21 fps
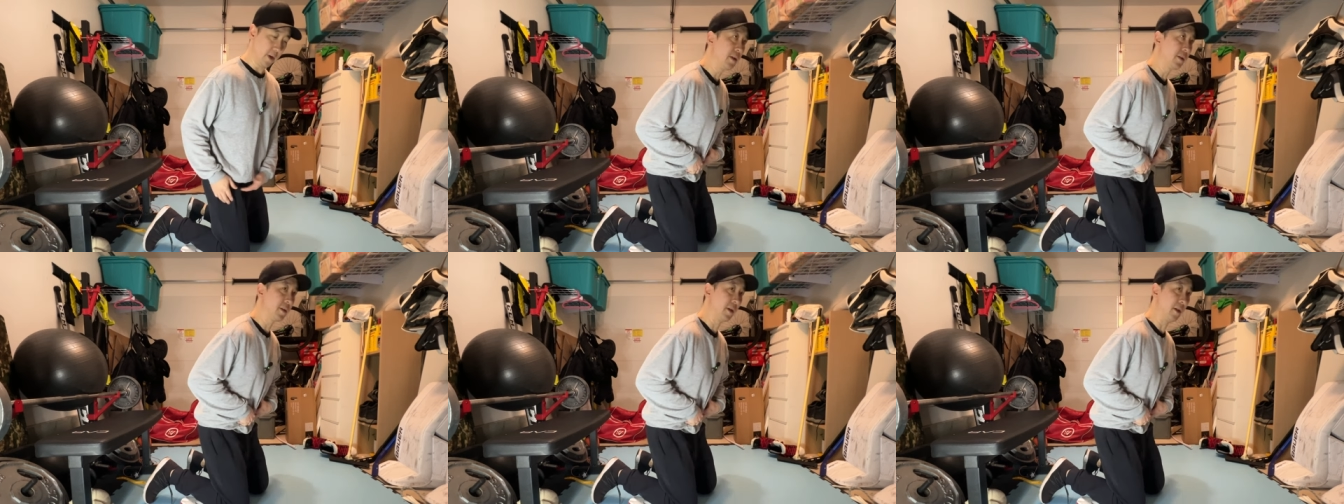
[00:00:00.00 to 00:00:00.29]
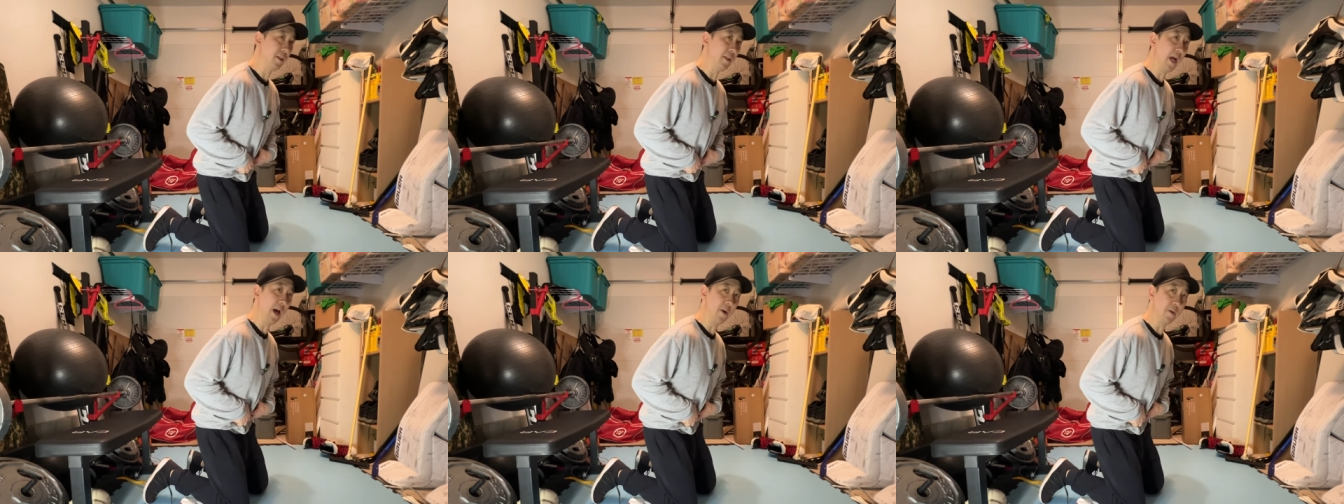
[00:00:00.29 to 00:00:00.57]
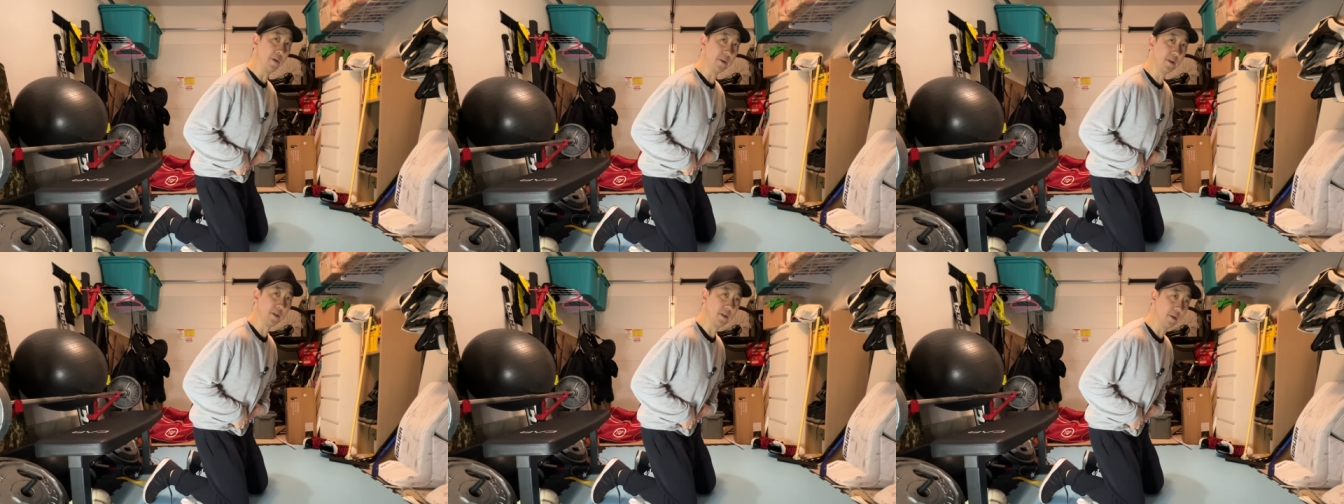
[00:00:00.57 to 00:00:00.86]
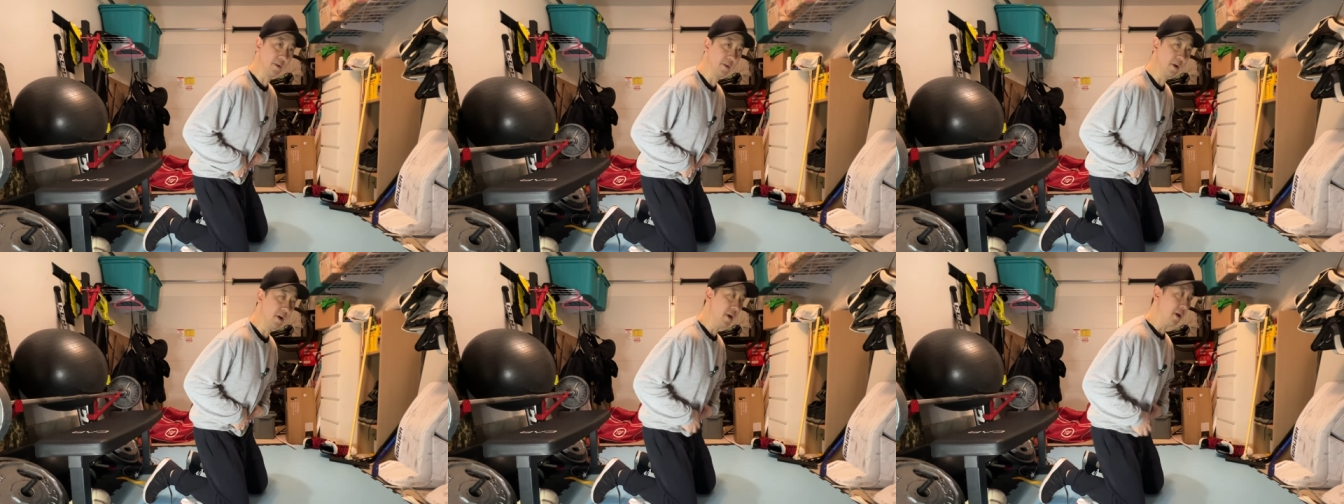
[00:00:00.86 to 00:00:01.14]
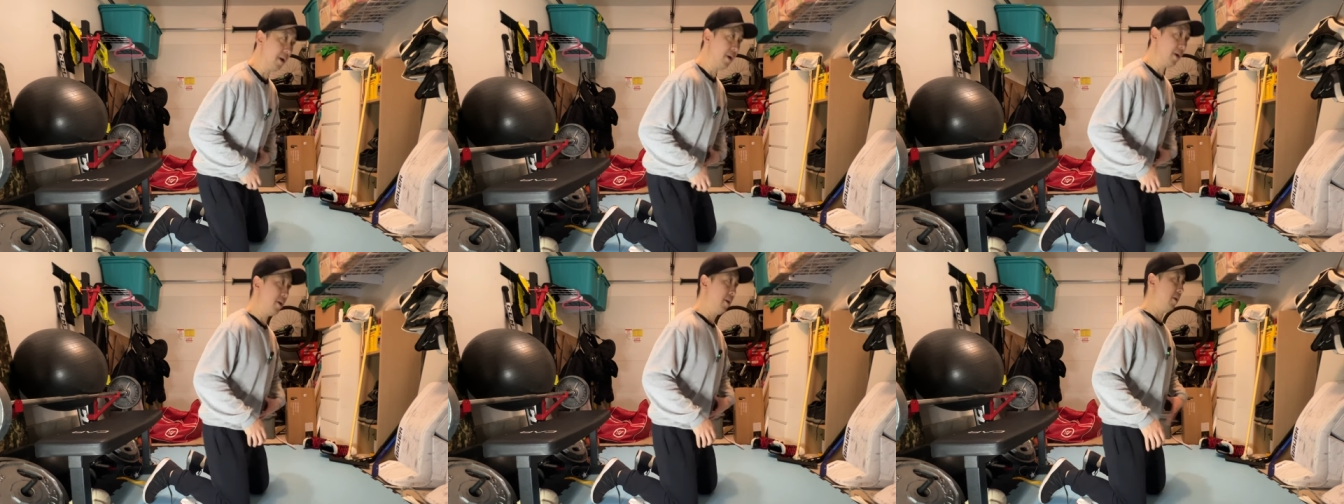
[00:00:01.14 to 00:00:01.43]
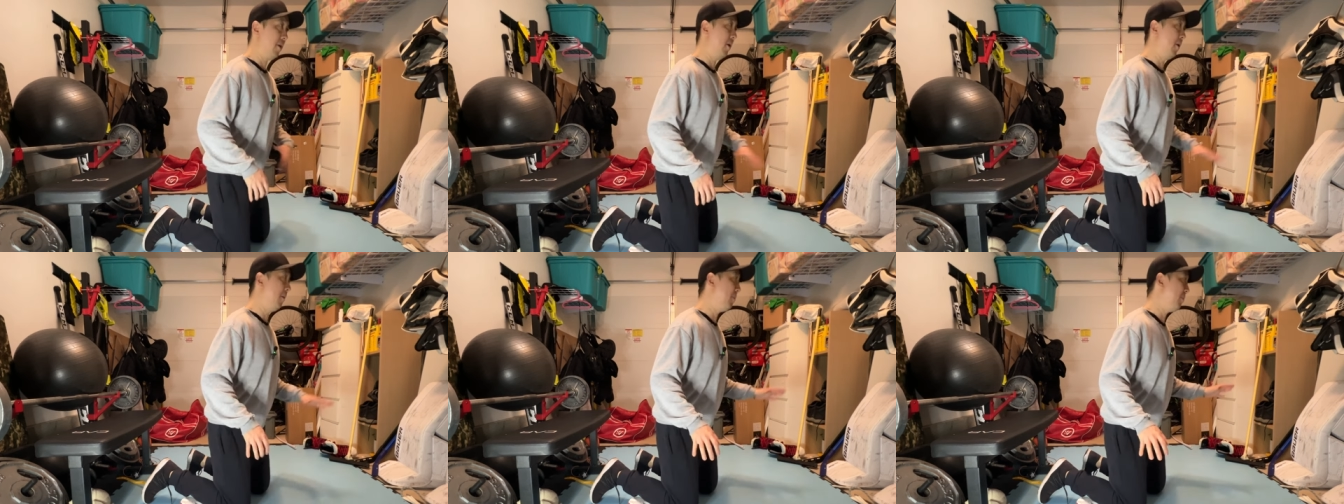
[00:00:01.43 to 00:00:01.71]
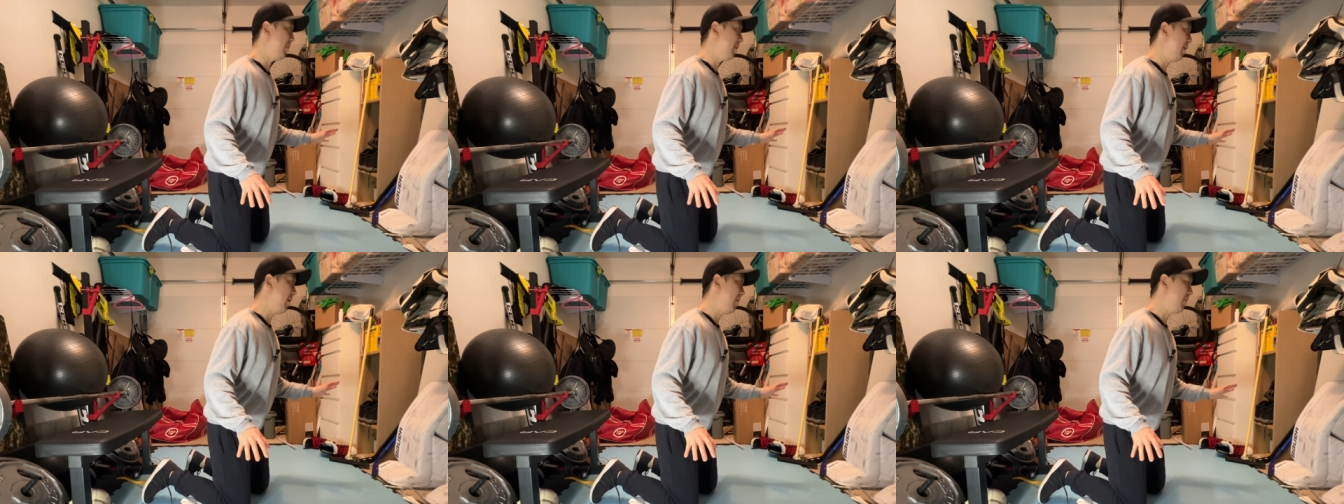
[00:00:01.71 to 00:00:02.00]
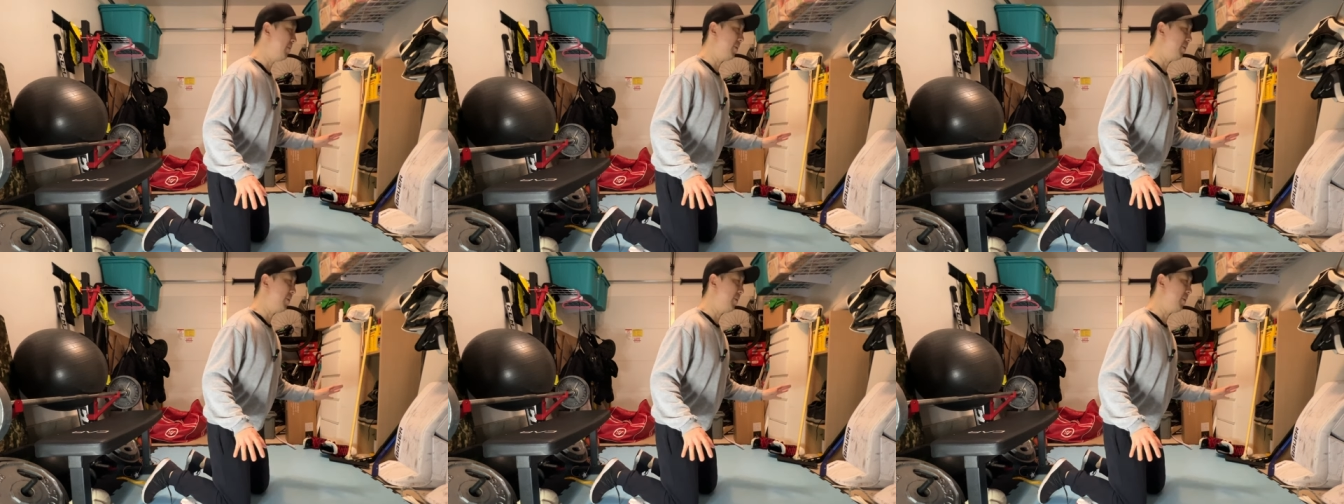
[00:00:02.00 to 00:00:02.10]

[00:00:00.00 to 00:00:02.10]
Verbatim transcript: to allow us to open up